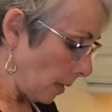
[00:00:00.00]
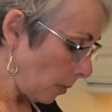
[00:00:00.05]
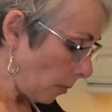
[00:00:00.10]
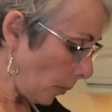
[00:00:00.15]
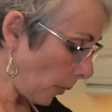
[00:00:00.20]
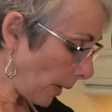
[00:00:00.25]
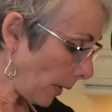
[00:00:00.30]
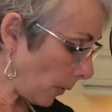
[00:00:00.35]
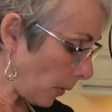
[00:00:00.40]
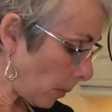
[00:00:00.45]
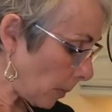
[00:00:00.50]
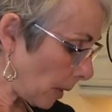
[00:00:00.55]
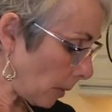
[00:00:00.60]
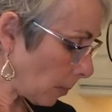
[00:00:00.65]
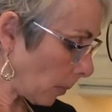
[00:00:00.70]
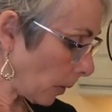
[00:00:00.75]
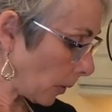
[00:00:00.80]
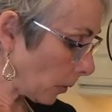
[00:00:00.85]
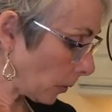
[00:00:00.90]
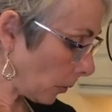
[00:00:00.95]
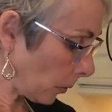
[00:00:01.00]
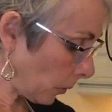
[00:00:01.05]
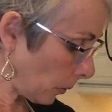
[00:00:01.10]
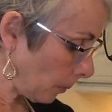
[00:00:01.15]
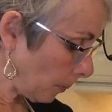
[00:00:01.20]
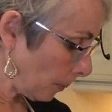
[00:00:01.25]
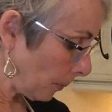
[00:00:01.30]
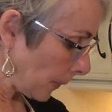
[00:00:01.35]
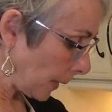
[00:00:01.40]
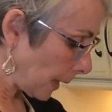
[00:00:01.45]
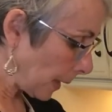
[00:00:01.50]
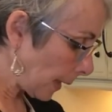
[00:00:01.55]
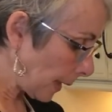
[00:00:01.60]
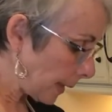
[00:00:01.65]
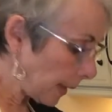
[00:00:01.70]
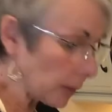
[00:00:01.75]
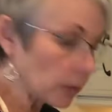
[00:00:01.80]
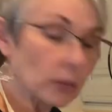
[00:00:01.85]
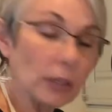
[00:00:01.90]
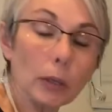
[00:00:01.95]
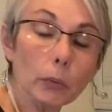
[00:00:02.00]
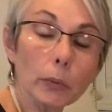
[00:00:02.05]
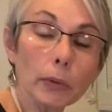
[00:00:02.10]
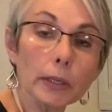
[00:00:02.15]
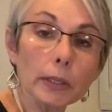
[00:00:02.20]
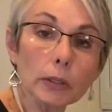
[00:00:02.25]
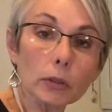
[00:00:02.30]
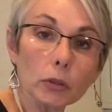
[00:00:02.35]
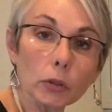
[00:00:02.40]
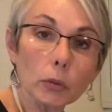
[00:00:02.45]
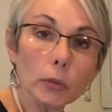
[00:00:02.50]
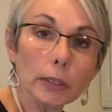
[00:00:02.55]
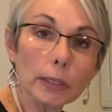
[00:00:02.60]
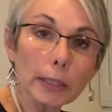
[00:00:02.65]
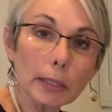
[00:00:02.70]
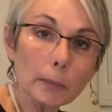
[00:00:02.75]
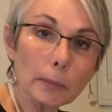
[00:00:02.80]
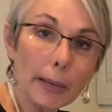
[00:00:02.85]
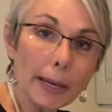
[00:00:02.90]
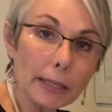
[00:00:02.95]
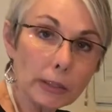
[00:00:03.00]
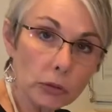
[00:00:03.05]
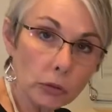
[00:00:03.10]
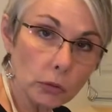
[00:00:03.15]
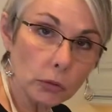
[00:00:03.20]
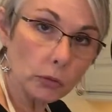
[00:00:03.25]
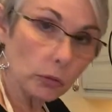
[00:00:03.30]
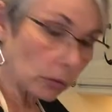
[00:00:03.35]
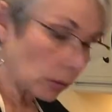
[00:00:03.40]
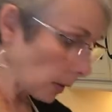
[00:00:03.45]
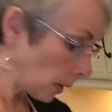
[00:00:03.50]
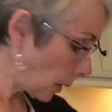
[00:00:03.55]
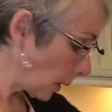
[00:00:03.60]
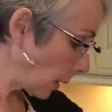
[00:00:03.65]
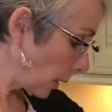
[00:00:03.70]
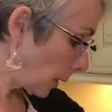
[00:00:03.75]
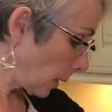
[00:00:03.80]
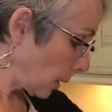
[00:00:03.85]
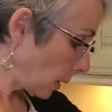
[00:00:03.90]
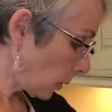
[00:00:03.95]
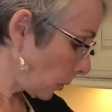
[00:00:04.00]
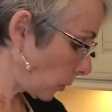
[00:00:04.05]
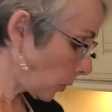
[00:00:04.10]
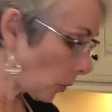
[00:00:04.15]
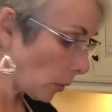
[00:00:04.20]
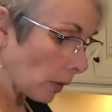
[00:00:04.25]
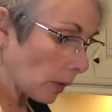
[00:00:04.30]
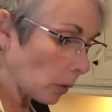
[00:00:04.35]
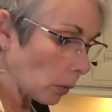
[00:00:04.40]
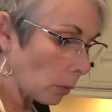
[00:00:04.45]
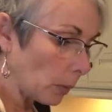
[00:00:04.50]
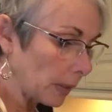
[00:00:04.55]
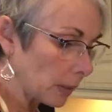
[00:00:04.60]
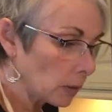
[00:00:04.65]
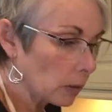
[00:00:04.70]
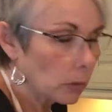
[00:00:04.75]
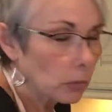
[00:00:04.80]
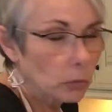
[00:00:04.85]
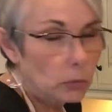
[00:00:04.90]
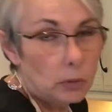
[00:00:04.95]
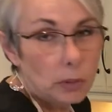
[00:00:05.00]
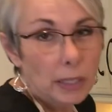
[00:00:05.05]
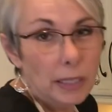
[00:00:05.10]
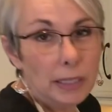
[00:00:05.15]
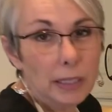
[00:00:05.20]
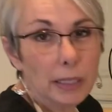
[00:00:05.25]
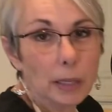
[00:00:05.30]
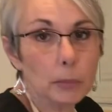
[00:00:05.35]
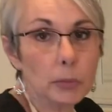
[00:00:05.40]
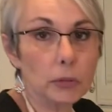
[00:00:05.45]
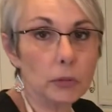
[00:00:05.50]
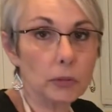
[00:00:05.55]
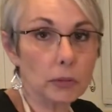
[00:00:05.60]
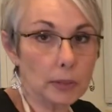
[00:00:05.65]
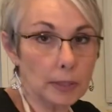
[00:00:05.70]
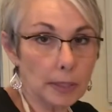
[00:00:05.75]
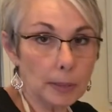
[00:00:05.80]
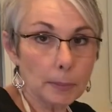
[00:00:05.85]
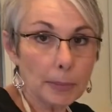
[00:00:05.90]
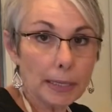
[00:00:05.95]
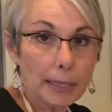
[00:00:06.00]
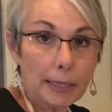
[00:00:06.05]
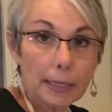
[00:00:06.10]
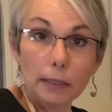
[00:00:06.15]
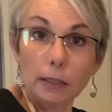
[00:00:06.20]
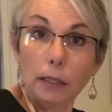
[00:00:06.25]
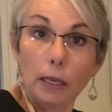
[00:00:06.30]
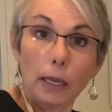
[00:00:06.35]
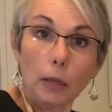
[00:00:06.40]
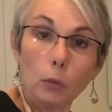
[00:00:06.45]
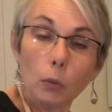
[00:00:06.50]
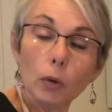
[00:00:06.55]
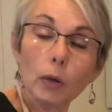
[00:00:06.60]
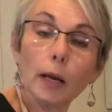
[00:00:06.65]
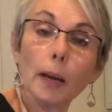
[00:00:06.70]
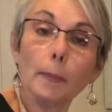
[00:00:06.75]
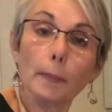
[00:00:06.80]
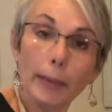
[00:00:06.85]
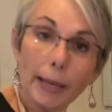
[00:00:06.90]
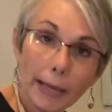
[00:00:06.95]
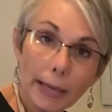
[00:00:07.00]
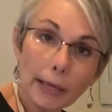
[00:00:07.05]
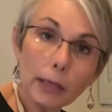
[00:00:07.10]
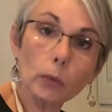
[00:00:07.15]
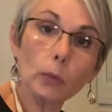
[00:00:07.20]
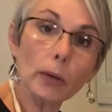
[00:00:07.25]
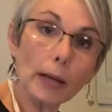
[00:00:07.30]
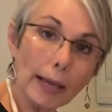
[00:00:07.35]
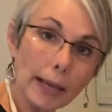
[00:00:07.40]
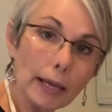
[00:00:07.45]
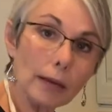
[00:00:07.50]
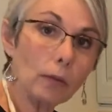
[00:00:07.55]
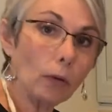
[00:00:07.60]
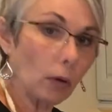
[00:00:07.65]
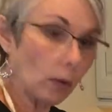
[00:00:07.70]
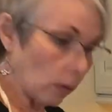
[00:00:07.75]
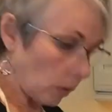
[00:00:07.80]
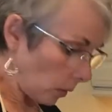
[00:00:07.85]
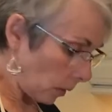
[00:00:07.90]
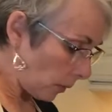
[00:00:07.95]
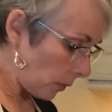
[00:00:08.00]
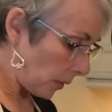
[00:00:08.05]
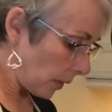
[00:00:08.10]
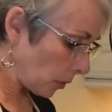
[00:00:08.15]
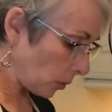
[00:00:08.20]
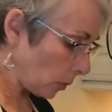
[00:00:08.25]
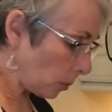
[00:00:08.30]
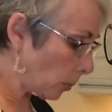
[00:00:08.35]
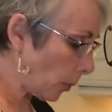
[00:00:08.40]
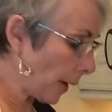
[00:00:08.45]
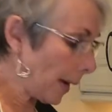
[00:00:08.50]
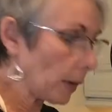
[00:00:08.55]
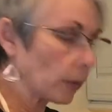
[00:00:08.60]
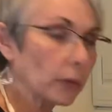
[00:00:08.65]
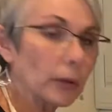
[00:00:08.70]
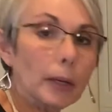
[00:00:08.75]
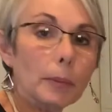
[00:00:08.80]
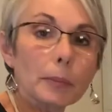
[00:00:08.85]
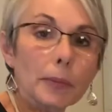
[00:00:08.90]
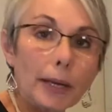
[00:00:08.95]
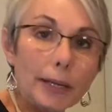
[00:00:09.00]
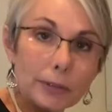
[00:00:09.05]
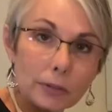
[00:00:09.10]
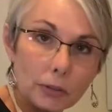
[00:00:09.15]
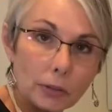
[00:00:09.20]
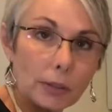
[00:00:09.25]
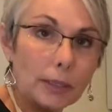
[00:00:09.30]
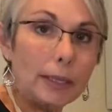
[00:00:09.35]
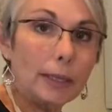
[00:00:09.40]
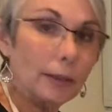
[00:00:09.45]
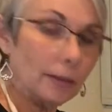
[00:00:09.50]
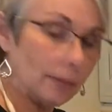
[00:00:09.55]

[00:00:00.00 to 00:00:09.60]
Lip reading: the meatballs. And like I said, we're going to do it in batches so that we don't end up steaming it. And we'll come back when I have all of this browned up nicely.